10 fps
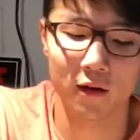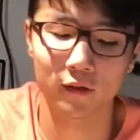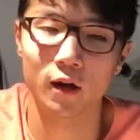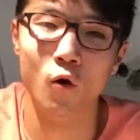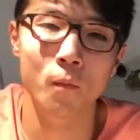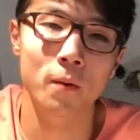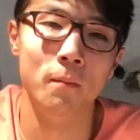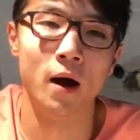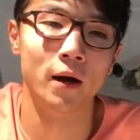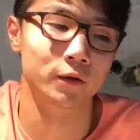Having that open
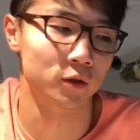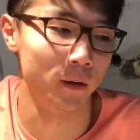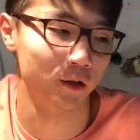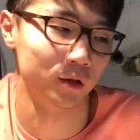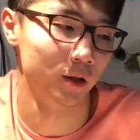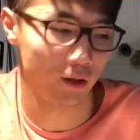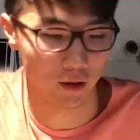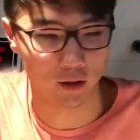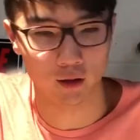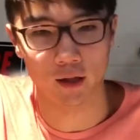mind, especially in
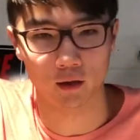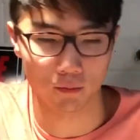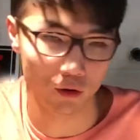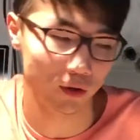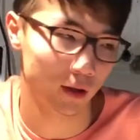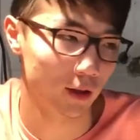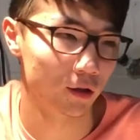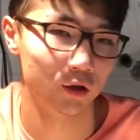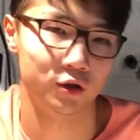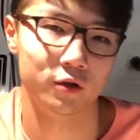something like the music
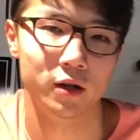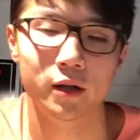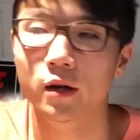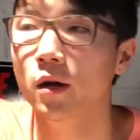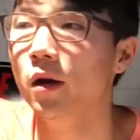industry,